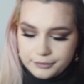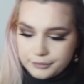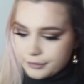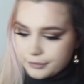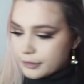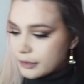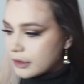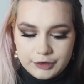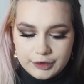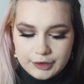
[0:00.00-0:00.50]

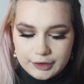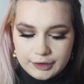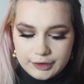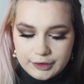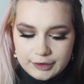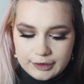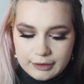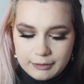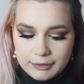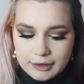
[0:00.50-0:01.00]
I'm just going to do the
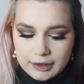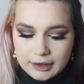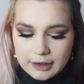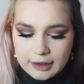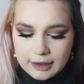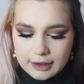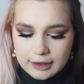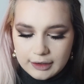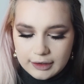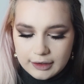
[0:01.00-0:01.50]
same thing
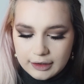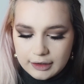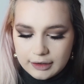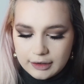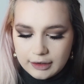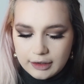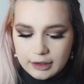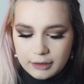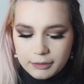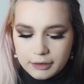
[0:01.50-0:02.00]
again and kind of
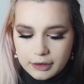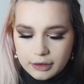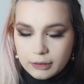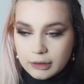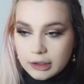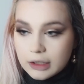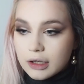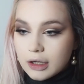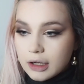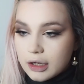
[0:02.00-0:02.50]
keep it
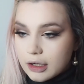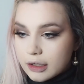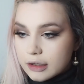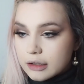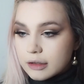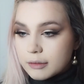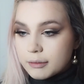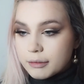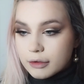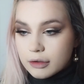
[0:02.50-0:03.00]
quite high
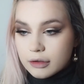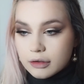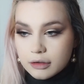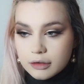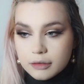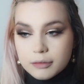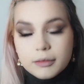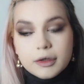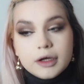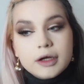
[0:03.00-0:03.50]
up
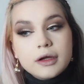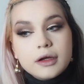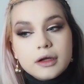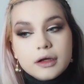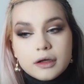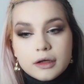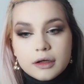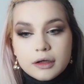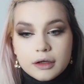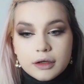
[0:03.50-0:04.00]
on my
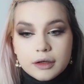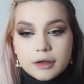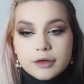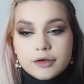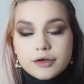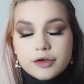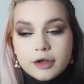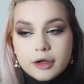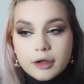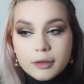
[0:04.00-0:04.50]

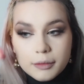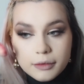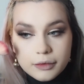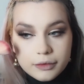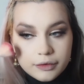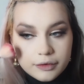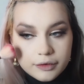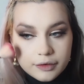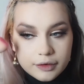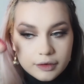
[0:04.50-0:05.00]

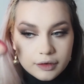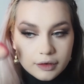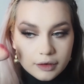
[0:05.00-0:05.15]
cheekbones.